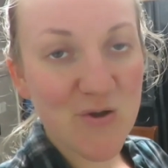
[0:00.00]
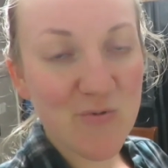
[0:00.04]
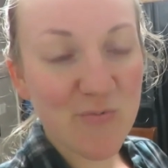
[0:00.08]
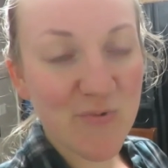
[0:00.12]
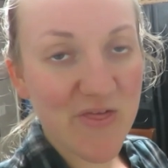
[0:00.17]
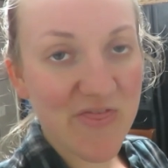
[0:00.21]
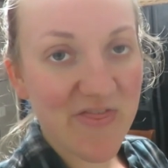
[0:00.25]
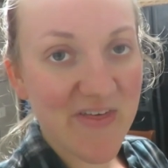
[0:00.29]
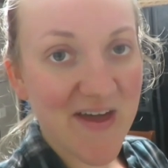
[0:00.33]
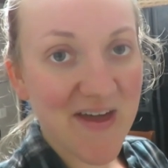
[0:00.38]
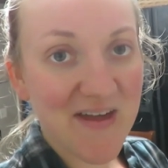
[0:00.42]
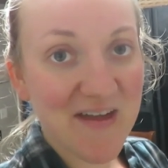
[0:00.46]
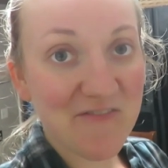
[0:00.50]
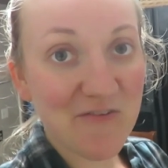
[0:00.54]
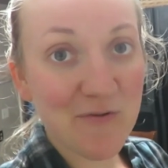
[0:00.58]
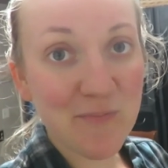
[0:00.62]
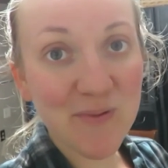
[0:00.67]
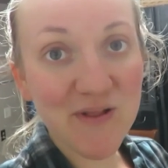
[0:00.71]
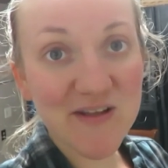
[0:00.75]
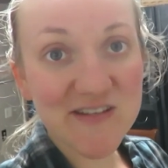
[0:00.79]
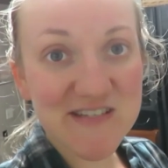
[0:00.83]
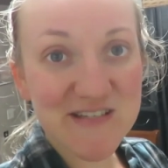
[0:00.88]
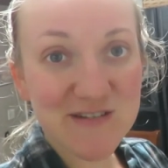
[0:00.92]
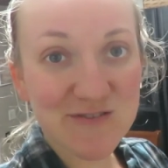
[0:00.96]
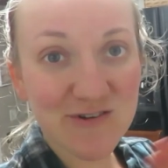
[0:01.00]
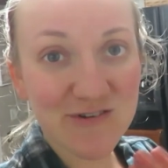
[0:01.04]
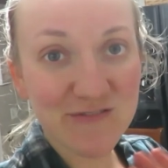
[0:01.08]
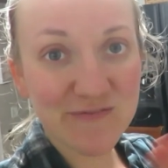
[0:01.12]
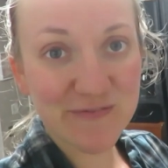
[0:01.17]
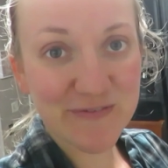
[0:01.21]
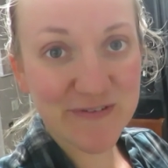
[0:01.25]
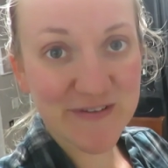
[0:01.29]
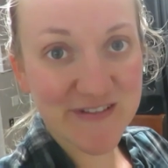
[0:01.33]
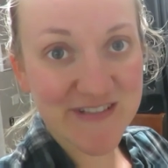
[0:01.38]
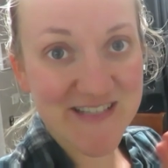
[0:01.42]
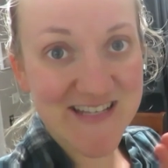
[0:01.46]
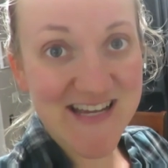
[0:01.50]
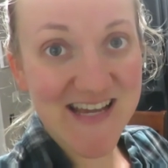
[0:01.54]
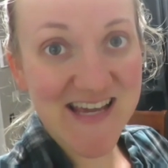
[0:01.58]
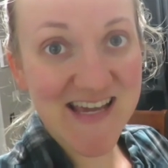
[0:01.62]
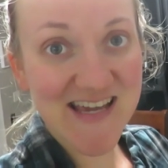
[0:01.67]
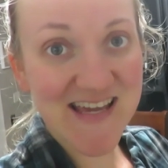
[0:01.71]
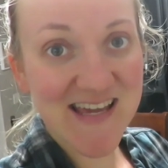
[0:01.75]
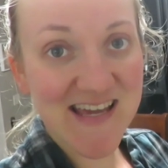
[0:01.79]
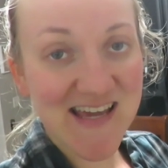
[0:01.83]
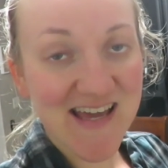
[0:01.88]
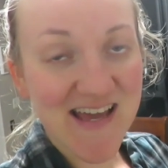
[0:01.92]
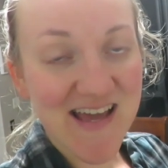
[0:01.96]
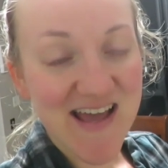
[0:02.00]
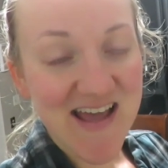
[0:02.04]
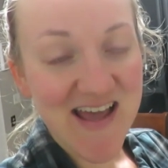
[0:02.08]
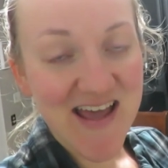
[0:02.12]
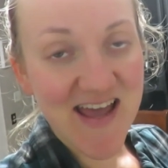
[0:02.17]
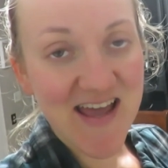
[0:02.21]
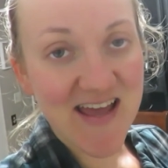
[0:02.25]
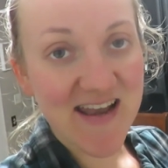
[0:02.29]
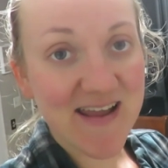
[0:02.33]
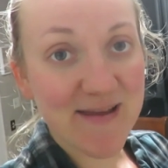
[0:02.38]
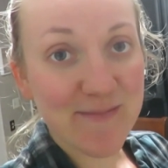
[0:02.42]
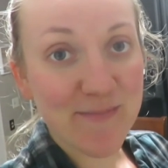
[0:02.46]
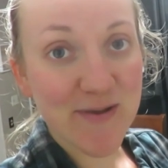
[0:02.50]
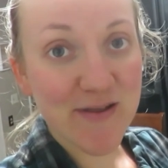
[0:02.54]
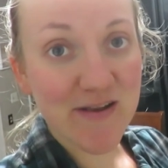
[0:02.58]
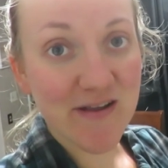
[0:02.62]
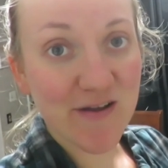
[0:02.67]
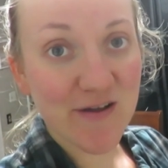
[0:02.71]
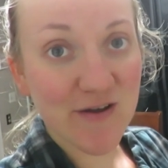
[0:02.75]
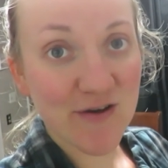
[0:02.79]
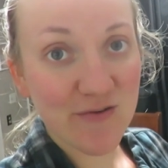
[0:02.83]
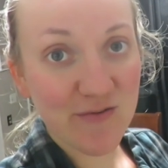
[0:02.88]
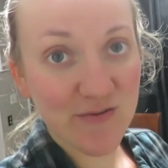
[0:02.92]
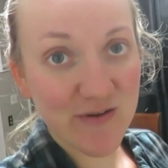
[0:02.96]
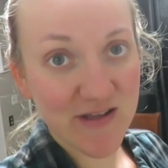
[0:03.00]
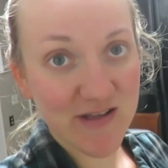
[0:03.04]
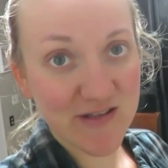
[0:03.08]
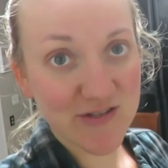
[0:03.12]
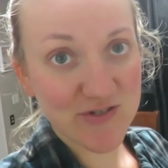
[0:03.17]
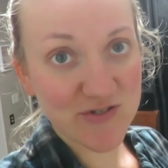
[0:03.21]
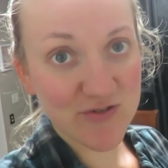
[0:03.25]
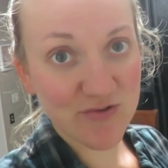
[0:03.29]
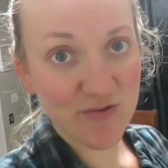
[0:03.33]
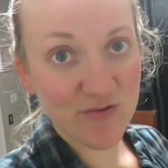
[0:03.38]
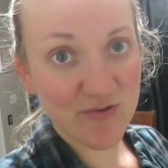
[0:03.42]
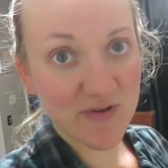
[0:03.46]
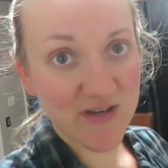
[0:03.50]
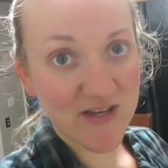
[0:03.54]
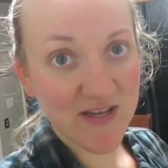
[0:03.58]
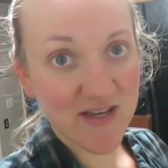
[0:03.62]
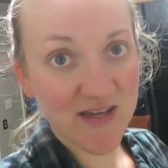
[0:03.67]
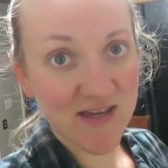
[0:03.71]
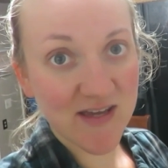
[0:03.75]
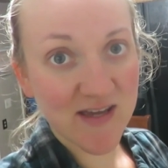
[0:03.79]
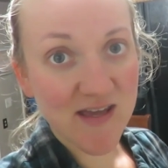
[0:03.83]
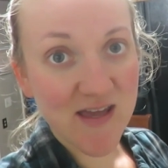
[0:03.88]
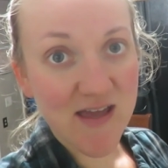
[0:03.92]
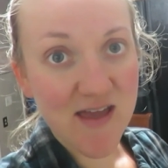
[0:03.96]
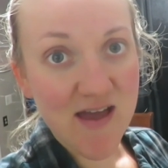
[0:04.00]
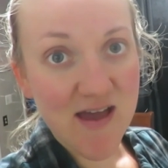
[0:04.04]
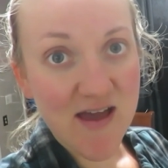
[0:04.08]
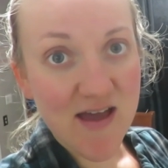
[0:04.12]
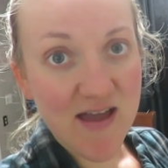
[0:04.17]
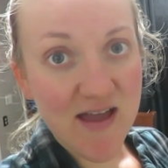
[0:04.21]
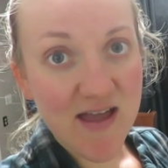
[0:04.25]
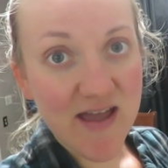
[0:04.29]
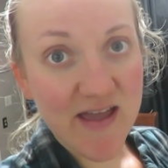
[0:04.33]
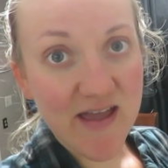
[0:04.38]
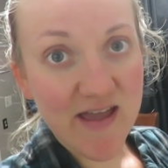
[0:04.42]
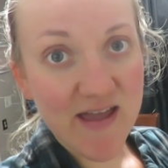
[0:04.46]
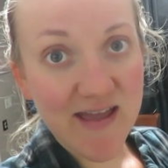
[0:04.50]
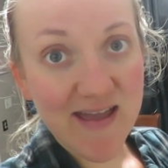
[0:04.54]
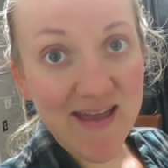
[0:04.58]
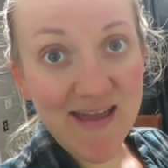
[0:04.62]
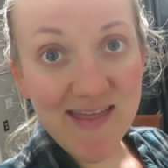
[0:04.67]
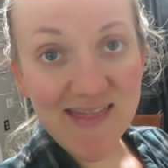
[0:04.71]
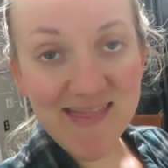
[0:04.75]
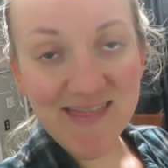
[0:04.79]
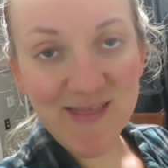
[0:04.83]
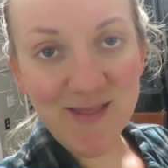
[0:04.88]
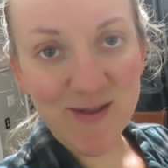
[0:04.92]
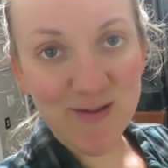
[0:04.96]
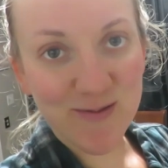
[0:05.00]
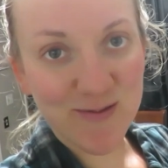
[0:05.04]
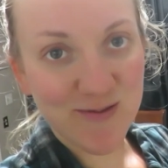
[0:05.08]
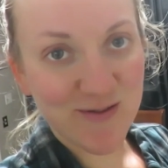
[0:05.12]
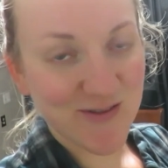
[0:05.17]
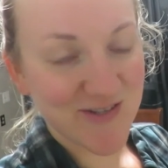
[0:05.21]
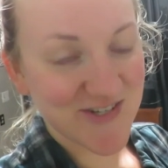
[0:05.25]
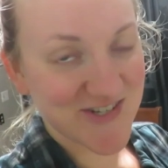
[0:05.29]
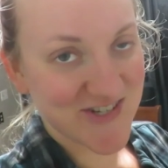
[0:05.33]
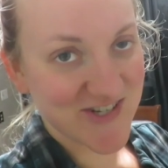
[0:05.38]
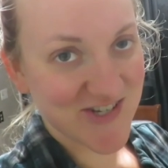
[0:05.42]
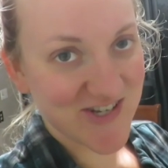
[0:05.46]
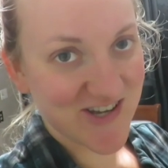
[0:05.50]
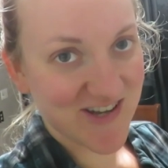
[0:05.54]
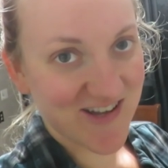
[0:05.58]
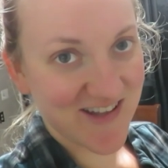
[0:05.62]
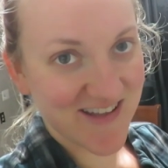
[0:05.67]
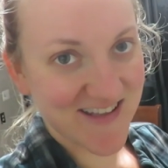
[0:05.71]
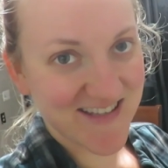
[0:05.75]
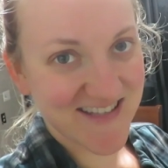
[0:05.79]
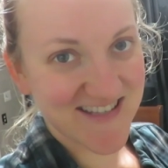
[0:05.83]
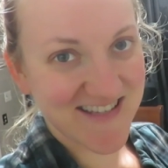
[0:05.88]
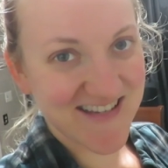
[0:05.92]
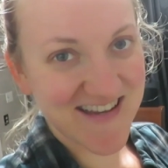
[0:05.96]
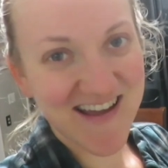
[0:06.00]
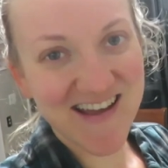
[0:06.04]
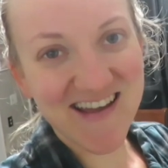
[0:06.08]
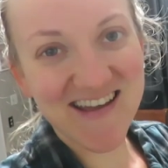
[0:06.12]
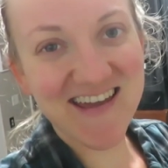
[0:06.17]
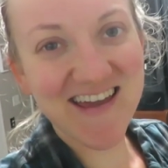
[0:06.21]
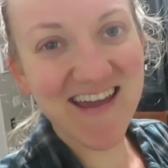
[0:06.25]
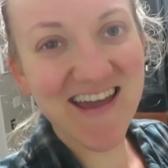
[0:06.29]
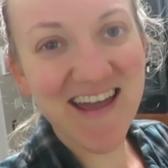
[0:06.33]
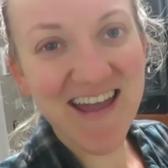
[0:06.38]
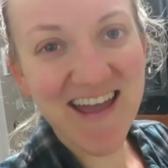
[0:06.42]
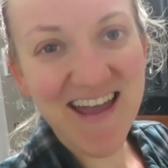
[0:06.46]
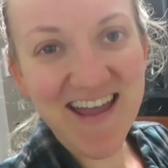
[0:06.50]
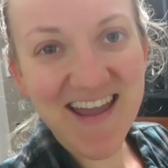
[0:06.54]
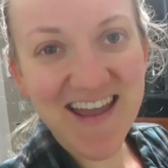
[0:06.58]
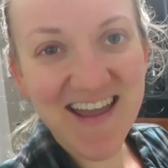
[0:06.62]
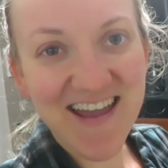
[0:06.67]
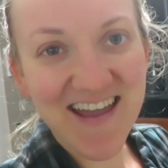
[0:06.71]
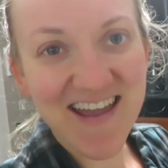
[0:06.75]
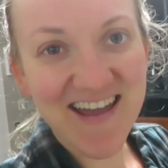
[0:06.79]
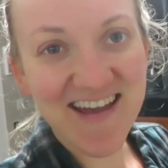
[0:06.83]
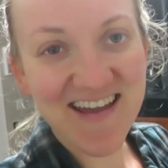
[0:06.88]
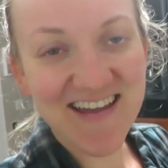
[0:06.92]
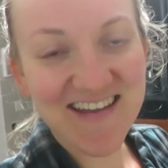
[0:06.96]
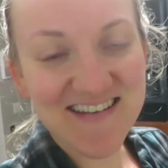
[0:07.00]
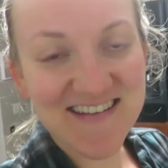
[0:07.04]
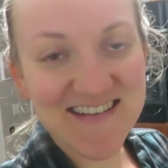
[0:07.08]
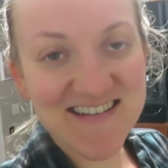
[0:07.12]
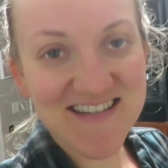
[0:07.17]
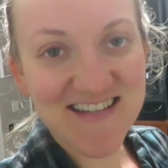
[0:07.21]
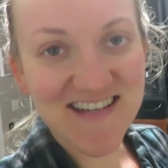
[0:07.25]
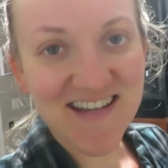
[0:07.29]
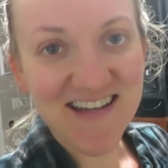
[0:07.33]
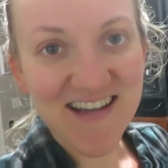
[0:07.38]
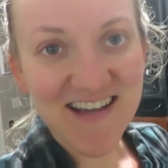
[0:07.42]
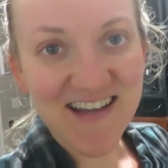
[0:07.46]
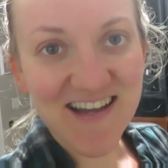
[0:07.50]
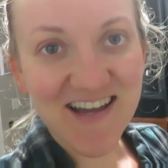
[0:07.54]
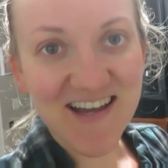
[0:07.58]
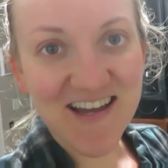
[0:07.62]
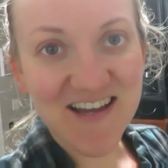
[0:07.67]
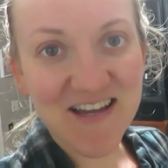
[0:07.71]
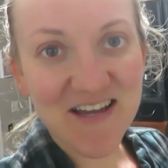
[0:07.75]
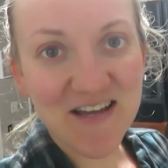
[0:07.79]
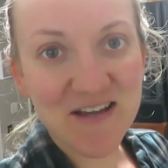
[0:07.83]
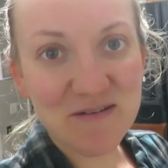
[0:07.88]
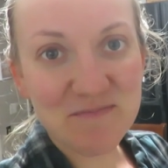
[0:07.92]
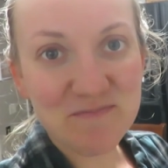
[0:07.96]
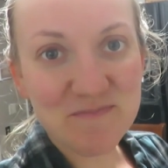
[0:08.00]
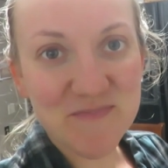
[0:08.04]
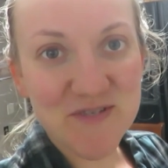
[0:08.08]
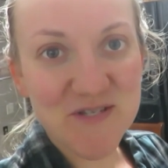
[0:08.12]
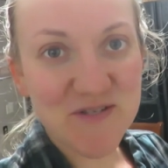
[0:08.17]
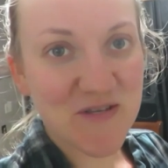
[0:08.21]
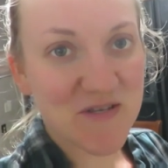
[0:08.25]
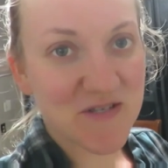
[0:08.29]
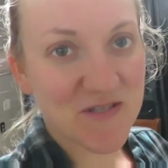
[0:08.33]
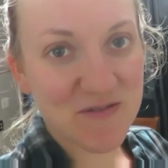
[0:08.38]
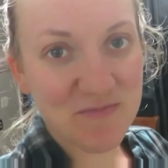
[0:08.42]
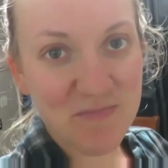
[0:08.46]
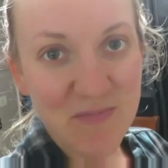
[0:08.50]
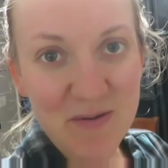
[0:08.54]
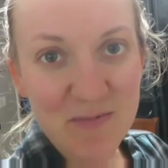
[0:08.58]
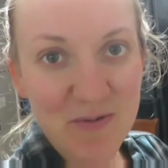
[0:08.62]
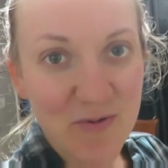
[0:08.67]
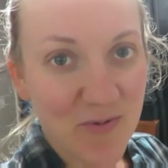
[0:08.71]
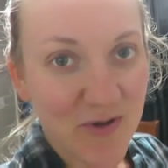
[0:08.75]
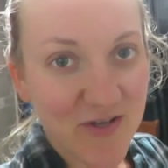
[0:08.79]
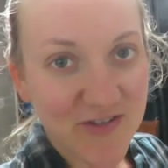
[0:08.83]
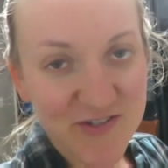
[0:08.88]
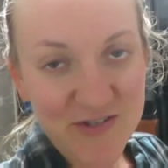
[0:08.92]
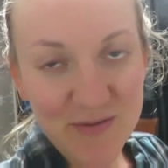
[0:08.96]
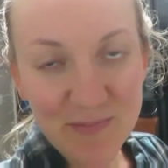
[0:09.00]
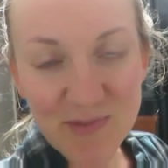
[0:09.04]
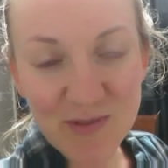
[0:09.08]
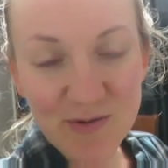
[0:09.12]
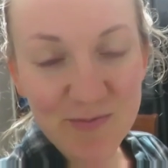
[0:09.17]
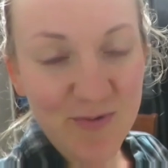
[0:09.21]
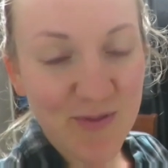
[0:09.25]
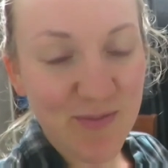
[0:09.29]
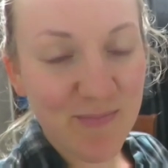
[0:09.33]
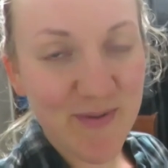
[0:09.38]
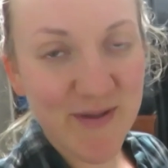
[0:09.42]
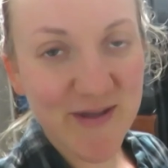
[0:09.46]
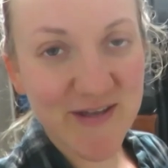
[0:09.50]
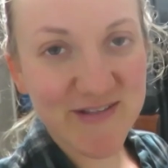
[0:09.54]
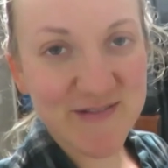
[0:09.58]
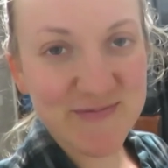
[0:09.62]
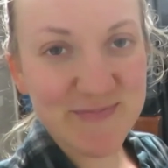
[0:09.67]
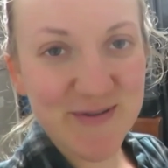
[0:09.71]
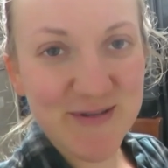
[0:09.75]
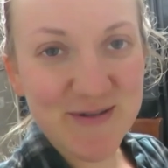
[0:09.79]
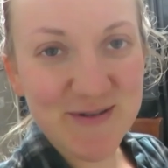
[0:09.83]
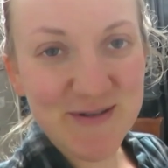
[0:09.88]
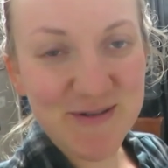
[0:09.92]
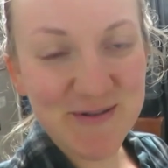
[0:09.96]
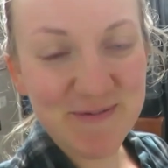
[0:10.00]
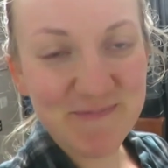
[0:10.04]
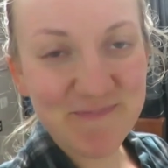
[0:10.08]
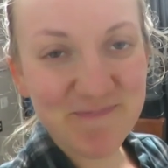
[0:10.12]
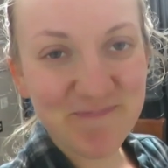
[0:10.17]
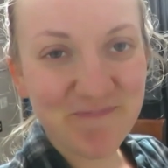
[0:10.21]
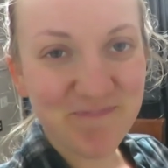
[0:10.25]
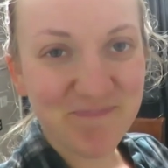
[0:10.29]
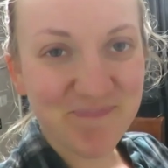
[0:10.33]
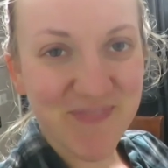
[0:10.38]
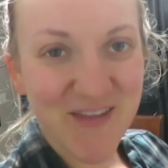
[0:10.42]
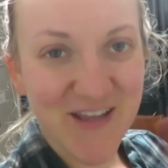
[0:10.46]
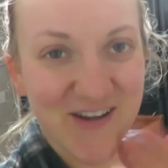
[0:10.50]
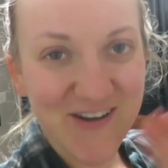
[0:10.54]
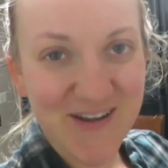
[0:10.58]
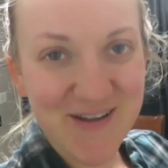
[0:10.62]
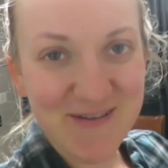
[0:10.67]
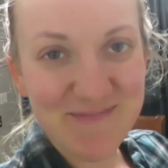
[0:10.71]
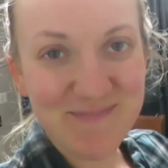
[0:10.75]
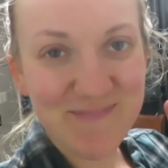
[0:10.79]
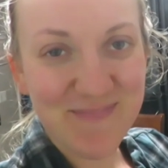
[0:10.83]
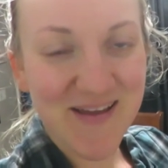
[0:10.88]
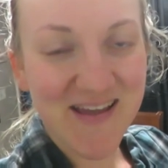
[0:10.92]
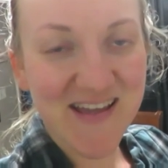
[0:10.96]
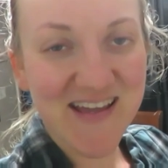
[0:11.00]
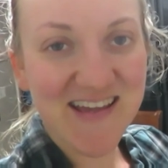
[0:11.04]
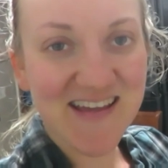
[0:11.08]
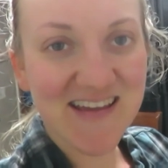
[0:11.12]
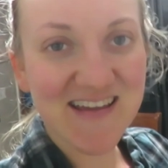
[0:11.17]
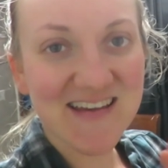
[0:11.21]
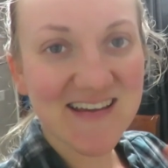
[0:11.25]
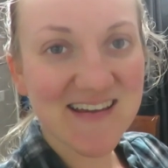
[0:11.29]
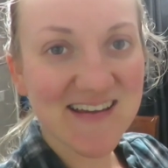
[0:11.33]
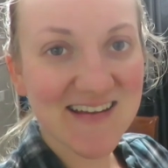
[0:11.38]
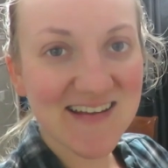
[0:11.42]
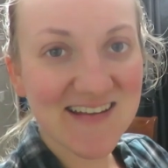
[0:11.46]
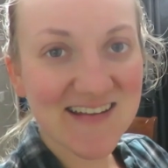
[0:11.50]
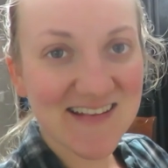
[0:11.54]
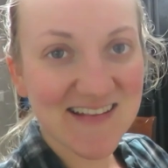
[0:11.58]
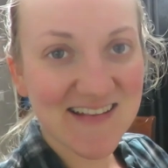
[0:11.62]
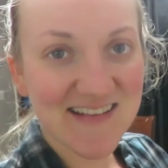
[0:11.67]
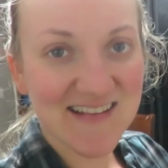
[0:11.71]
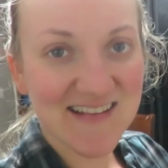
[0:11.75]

With that, have a blessed and wonderful day, and I'm gonna go enjoy a little chocolate snack and um, just maybe watch something with my husband. All right, bye.